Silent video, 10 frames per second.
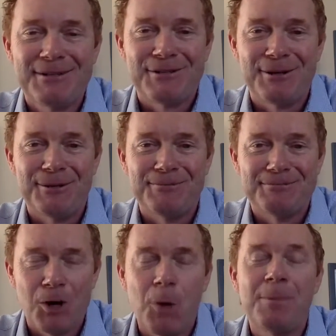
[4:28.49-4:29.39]

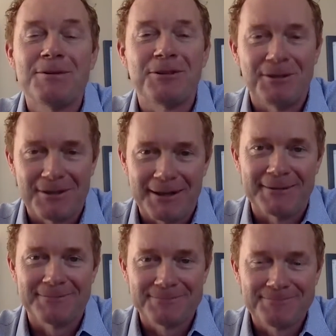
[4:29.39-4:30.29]
So hope is a good
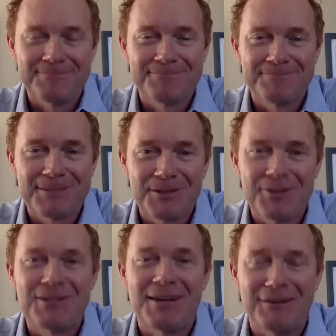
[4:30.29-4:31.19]
thing.
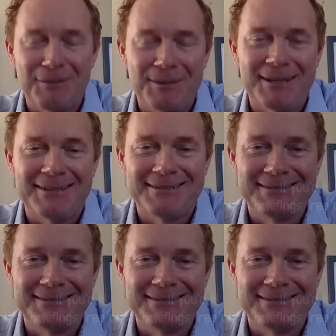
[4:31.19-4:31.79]
Good selling, everybody.